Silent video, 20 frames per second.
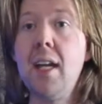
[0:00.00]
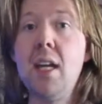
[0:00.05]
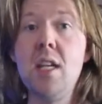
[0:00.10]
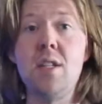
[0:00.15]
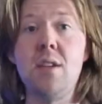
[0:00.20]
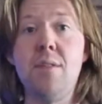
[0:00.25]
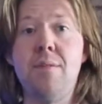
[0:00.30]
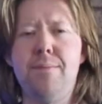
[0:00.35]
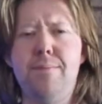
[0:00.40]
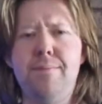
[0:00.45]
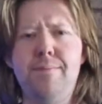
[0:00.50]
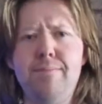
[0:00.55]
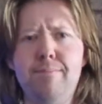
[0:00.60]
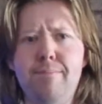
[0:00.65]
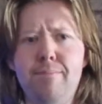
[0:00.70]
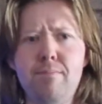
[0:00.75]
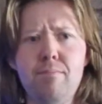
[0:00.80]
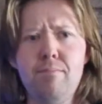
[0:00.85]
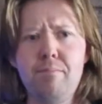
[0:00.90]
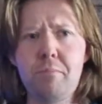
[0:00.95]
is a
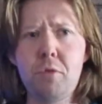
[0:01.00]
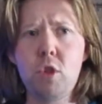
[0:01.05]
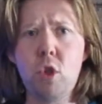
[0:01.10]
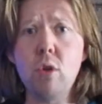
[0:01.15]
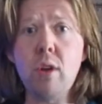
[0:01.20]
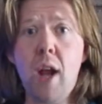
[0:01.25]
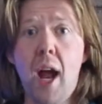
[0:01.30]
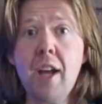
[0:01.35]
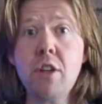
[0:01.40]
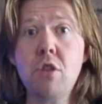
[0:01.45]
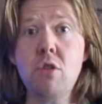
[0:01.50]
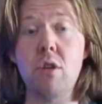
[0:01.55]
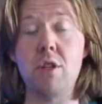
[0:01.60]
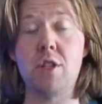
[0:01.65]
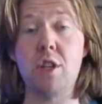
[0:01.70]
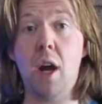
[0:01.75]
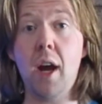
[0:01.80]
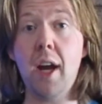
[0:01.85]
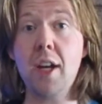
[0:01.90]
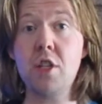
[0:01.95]
good
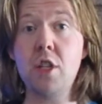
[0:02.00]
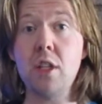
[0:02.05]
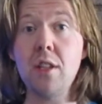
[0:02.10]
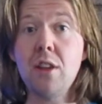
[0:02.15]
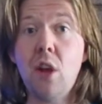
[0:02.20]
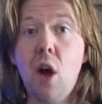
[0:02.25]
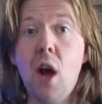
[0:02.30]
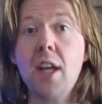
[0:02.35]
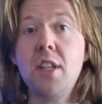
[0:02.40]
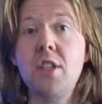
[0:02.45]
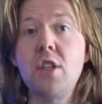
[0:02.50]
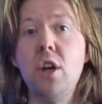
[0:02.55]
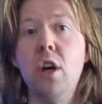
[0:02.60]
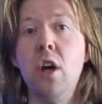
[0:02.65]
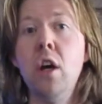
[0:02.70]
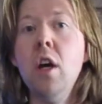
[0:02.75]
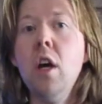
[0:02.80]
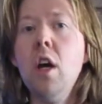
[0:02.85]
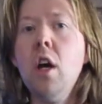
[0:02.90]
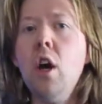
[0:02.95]
actress. I actually liked
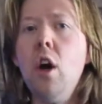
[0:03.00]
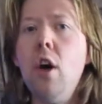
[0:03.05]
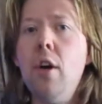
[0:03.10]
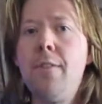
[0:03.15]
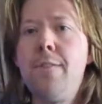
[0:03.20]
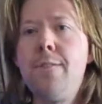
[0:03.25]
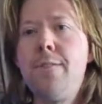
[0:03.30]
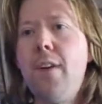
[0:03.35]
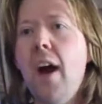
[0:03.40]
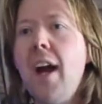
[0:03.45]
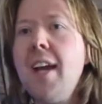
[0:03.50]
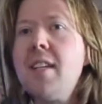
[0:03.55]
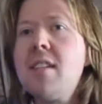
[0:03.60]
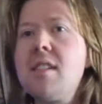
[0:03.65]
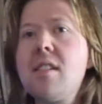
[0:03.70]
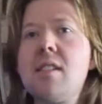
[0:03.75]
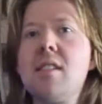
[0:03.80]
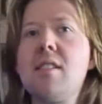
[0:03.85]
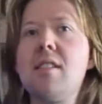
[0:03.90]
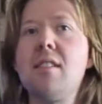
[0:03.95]
her. Her
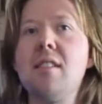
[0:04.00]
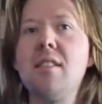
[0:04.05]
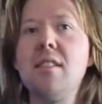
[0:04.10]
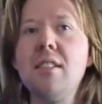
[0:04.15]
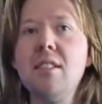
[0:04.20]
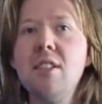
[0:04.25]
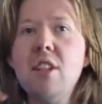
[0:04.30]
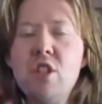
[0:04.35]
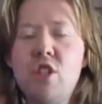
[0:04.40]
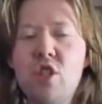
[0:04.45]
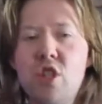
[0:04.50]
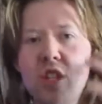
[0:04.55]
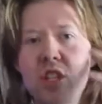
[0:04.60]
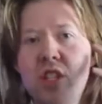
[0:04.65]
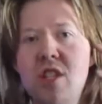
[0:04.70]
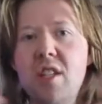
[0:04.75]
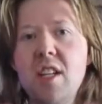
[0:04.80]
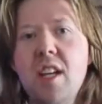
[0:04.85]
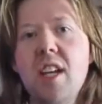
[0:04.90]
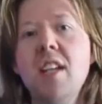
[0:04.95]
face is
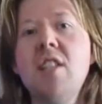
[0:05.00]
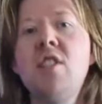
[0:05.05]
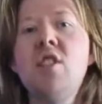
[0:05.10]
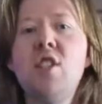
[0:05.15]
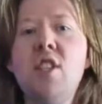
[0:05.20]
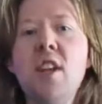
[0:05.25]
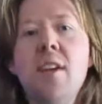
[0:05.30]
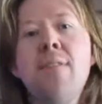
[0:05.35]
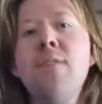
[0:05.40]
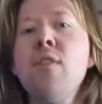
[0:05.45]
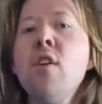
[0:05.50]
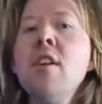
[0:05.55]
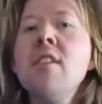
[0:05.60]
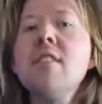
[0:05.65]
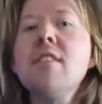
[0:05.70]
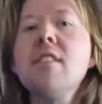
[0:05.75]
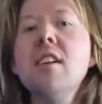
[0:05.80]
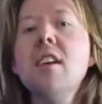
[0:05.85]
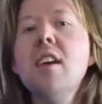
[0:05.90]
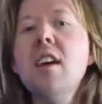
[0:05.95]
just, it's
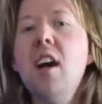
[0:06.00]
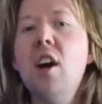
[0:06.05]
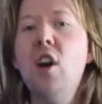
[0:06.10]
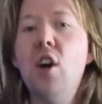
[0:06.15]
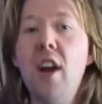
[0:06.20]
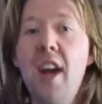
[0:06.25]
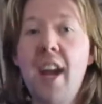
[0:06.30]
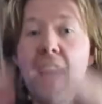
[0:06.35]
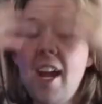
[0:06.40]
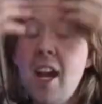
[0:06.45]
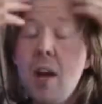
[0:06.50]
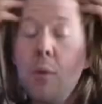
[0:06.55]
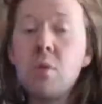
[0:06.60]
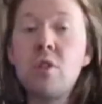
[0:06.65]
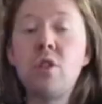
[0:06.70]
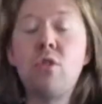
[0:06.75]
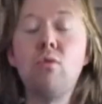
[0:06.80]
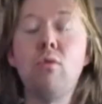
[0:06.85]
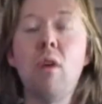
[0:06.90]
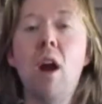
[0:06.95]
different. Her hair was
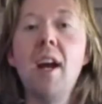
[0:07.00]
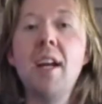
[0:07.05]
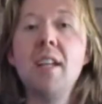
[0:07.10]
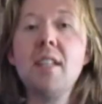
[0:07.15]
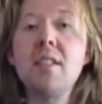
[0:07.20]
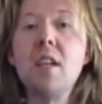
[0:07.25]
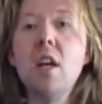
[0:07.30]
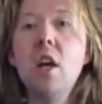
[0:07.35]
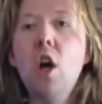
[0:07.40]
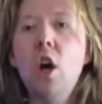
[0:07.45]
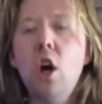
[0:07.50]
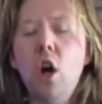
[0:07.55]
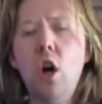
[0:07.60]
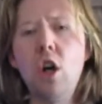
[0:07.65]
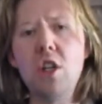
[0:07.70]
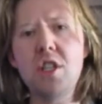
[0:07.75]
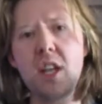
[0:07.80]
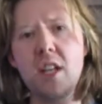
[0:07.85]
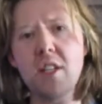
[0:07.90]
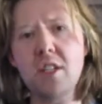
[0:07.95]
great. Her
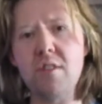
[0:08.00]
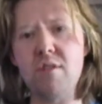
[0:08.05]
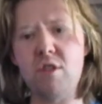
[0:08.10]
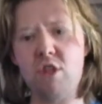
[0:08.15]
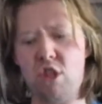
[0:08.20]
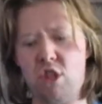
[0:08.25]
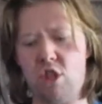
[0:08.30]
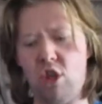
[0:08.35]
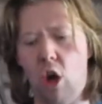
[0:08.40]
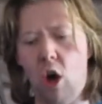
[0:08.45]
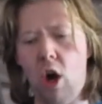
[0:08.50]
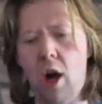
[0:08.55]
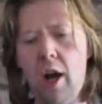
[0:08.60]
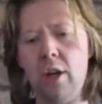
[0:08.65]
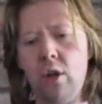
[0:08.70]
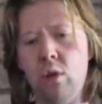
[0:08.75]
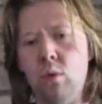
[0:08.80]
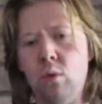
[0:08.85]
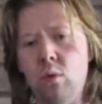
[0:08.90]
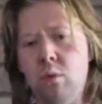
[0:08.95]
sense of
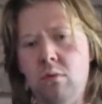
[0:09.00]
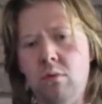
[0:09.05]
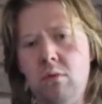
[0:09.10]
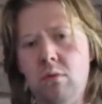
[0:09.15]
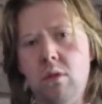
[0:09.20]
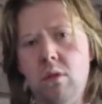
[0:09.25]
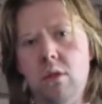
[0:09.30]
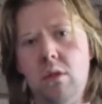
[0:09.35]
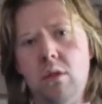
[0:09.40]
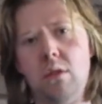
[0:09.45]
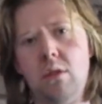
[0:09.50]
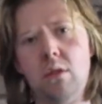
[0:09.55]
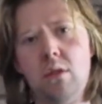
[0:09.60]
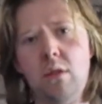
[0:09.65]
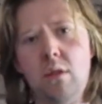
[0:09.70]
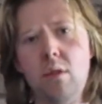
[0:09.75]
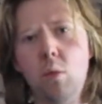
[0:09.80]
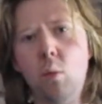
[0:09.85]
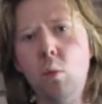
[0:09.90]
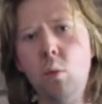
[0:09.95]
style
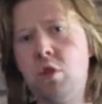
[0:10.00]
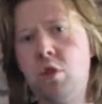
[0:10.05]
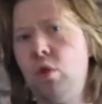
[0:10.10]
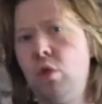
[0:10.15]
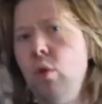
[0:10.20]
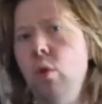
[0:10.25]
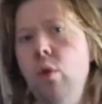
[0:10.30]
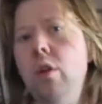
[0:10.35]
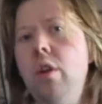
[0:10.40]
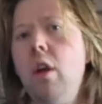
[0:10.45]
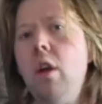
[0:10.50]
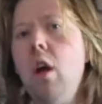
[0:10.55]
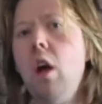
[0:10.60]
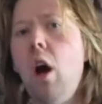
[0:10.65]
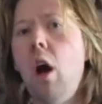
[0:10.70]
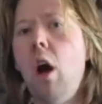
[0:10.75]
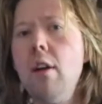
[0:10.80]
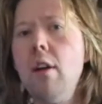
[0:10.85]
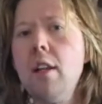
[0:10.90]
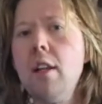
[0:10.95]
was good.
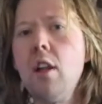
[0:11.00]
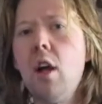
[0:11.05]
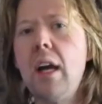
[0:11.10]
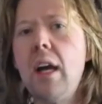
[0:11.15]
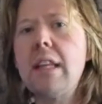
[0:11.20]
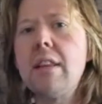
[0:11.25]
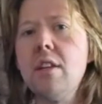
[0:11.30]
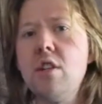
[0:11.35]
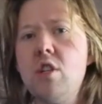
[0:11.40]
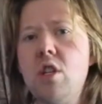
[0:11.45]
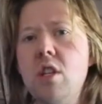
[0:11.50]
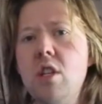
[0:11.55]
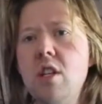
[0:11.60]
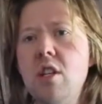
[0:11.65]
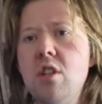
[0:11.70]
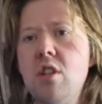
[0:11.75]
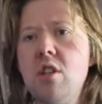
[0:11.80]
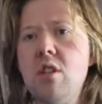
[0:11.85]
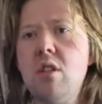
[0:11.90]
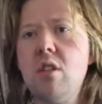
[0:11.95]
I really liked that she